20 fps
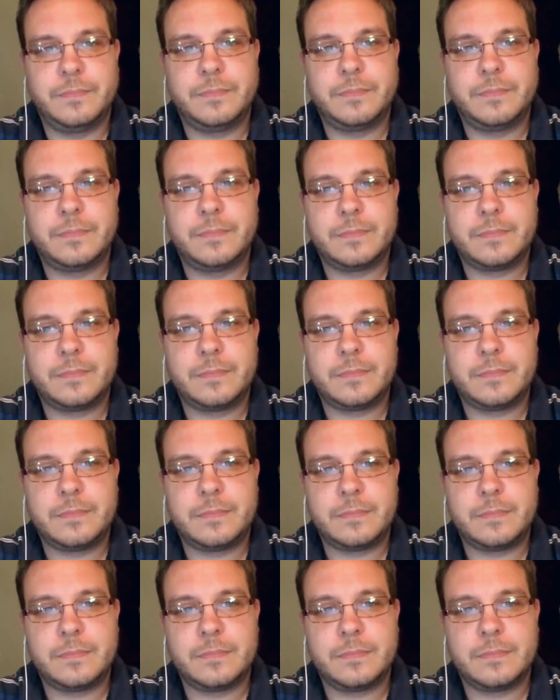
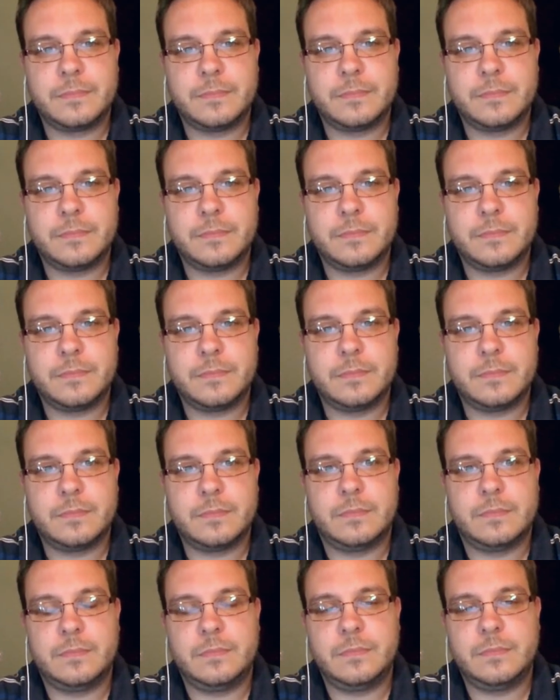
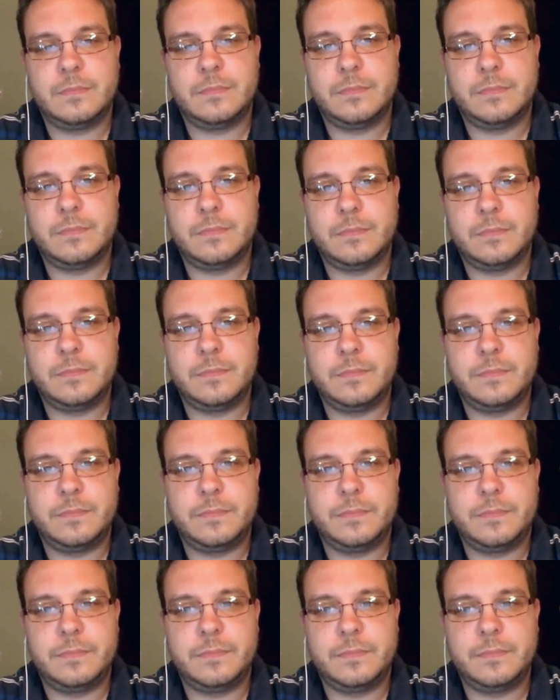
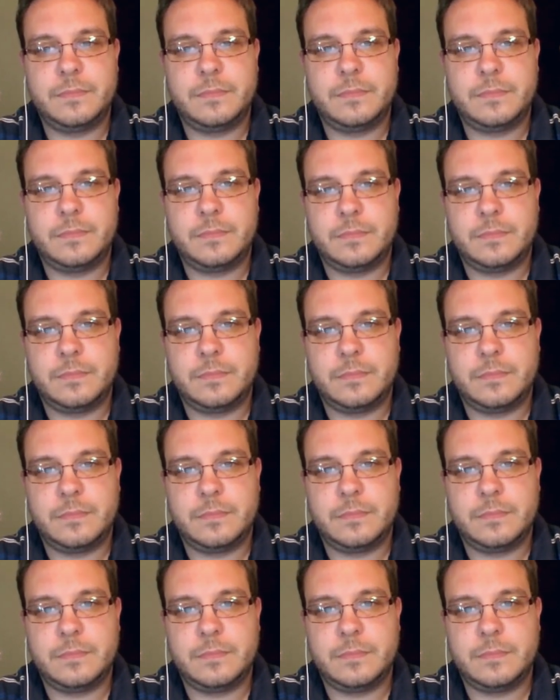
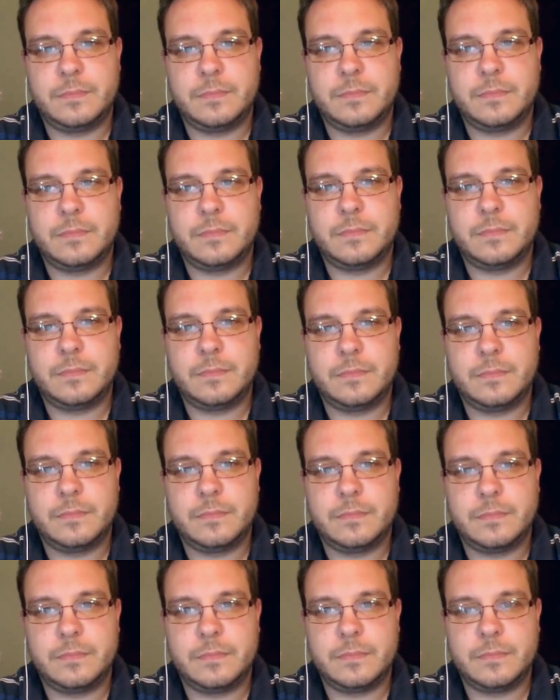
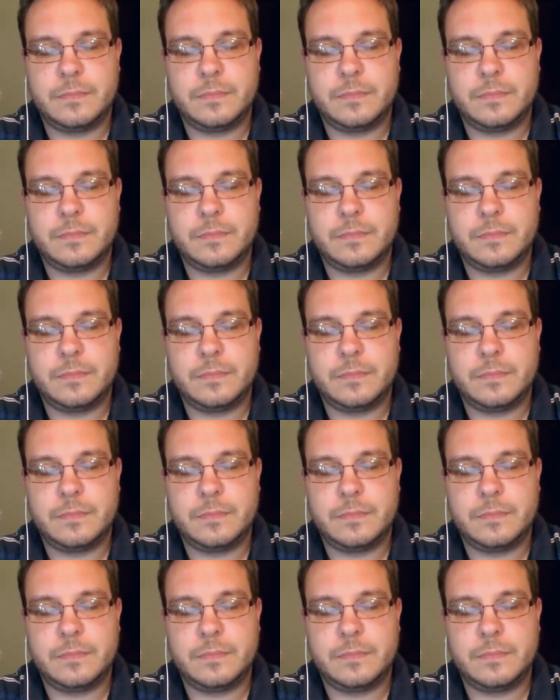No words are spoken by the person on screen.